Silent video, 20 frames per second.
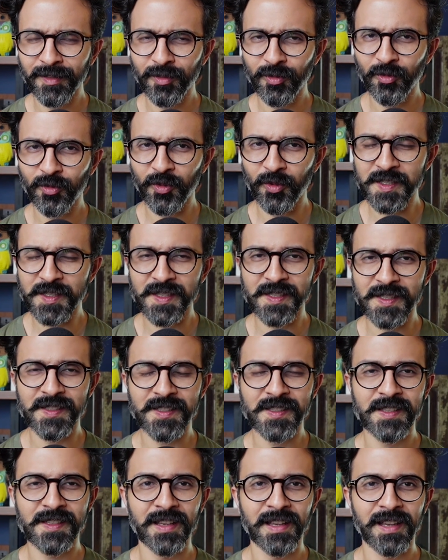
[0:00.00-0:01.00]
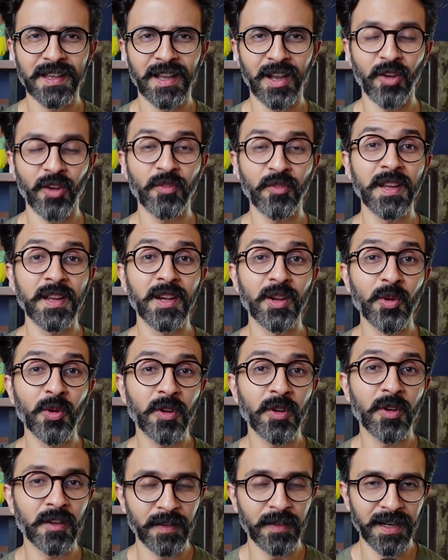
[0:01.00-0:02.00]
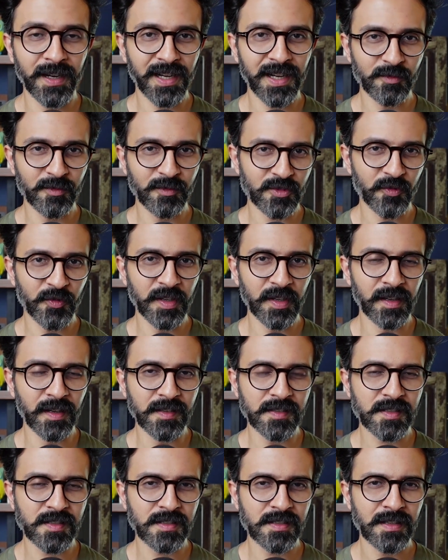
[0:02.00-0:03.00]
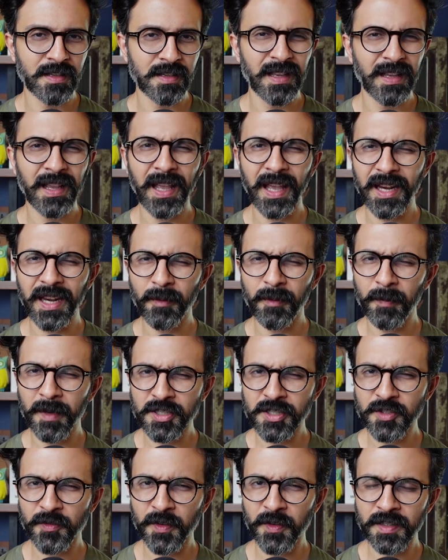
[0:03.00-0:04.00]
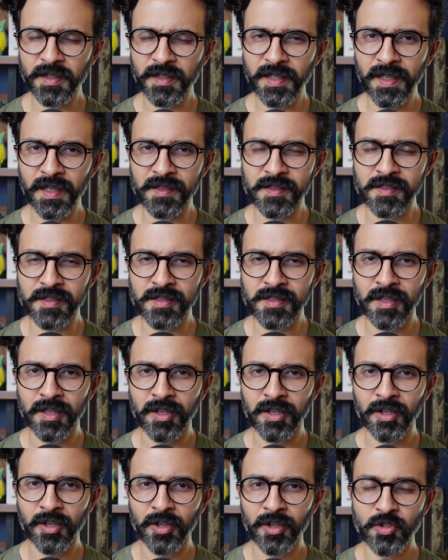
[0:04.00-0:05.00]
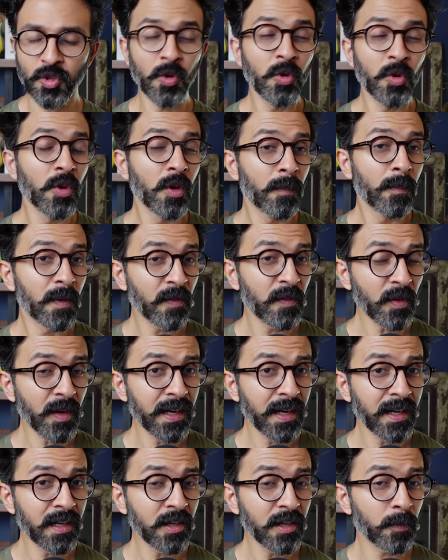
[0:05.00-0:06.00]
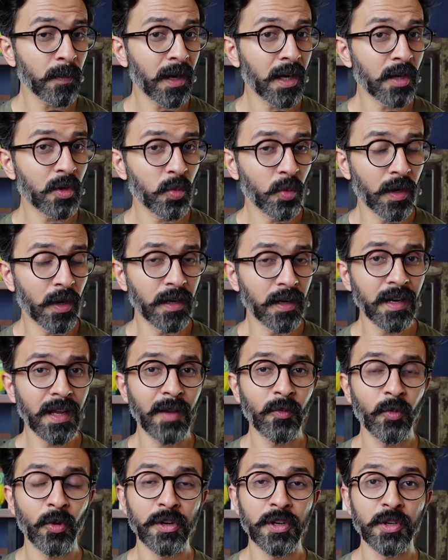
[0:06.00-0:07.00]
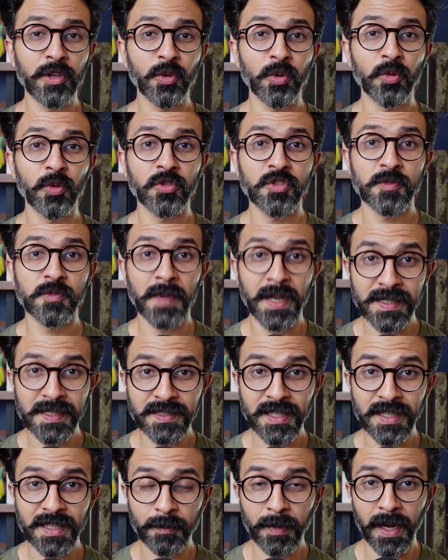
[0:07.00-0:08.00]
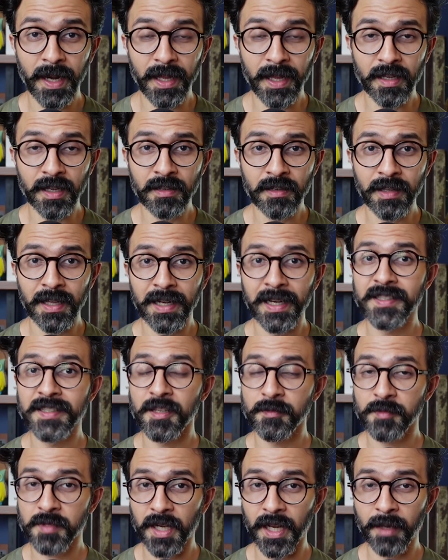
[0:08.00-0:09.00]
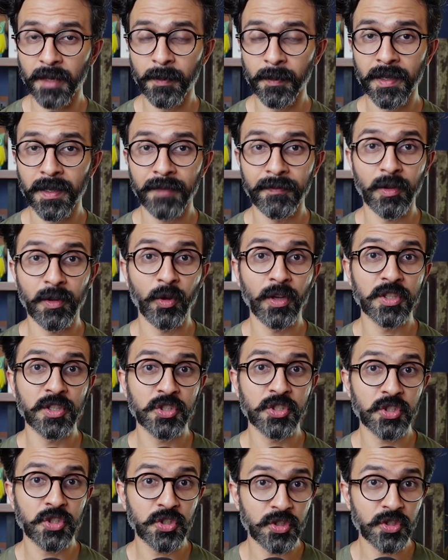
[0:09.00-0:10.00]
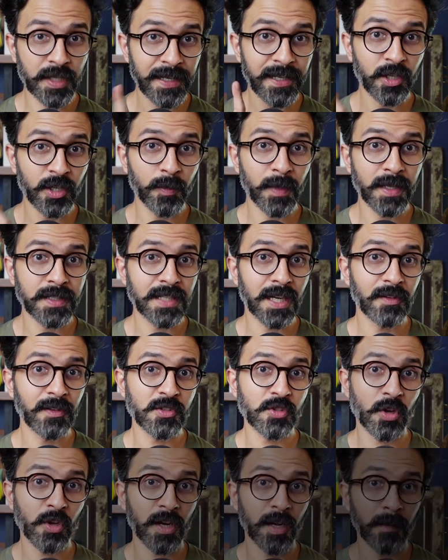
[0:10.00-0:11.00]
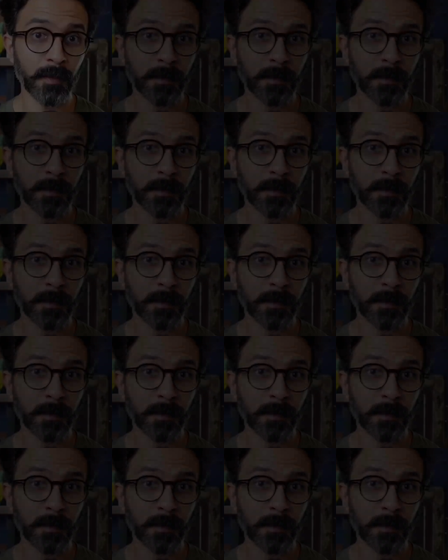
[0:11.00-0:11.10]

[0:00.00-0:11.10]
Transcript: versus how we look when it comes to fitness and a bunch of other things. So before we head into part one, I want you to smash that bell icon and hit subscribe. We're going straight into my chat with Sohrab.